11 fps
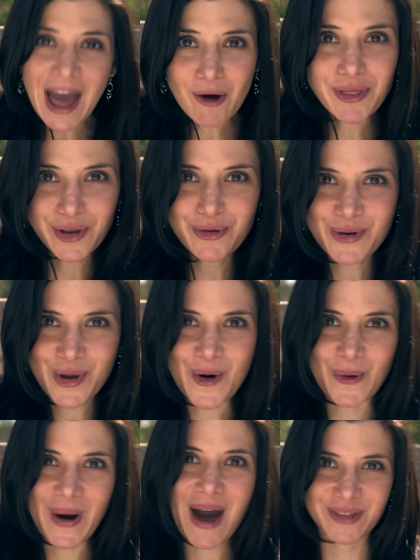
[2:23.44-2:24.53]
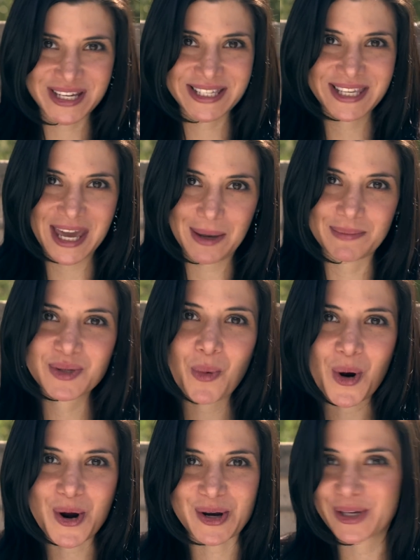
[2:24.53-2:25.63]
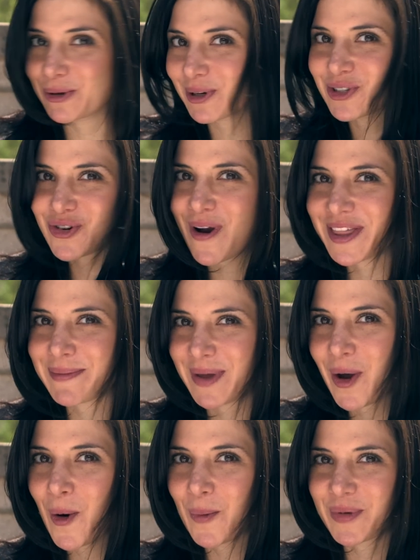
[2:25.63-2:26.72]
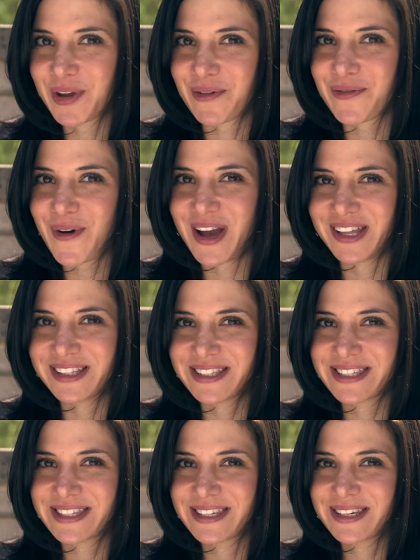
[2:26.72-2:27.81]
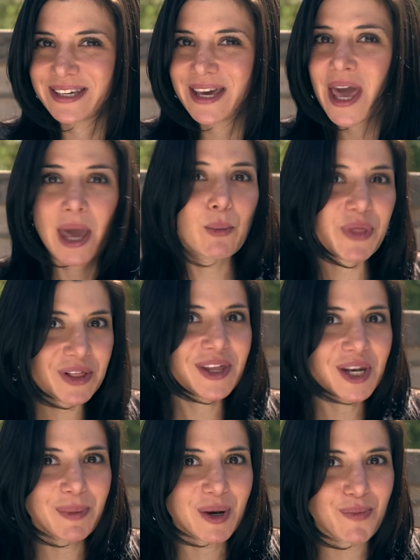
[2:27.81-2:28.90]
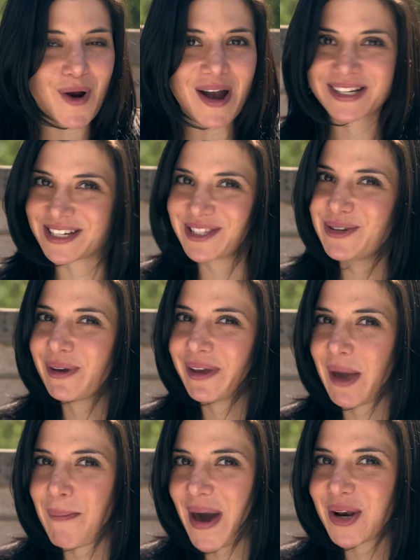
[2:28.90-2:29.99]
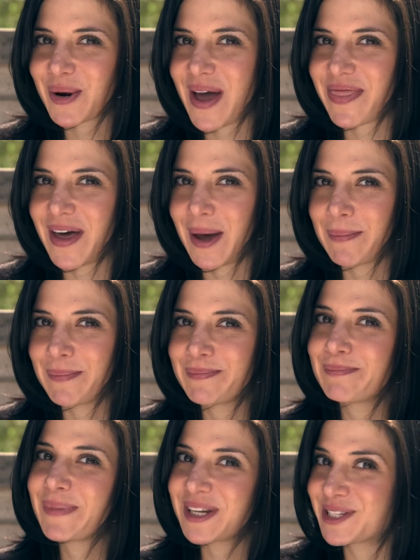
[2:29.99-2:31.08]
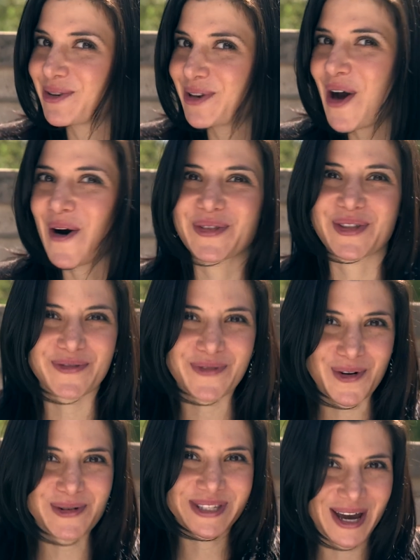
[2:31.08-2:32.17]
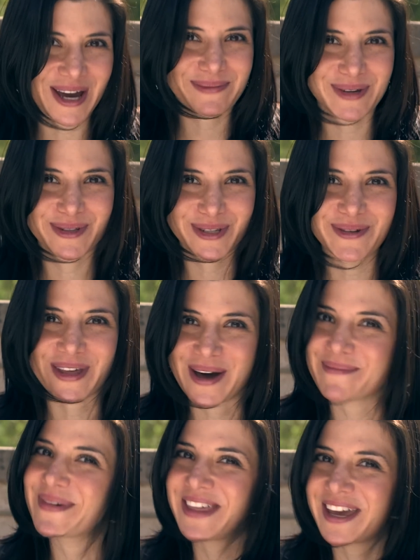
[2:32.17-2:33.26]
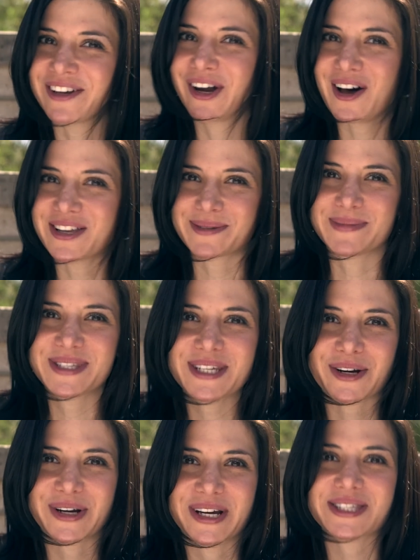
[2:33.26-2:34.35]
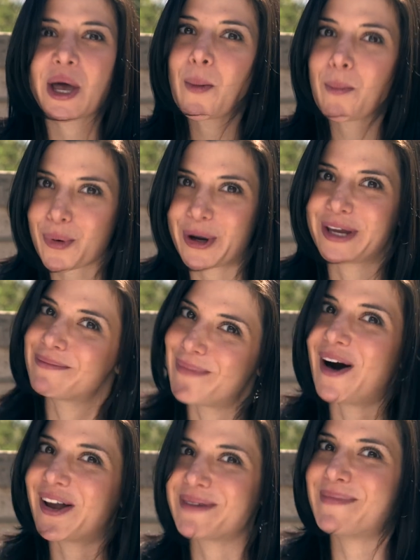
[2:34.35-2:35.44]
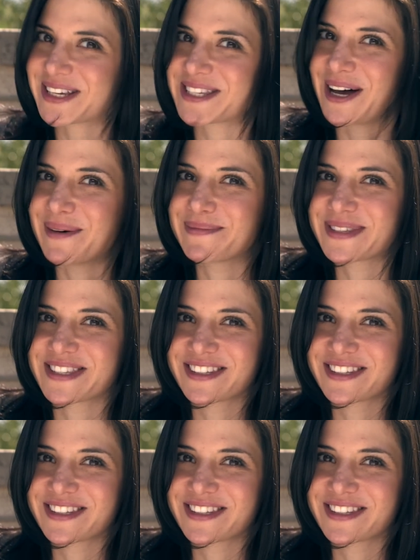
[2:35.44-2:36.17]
now that you know how these games work, you can try them at home with your friends. And with a little bit of practice, you can get better at them. But as you know, the first time you do them, they can cause some serious brain-body mix-ups.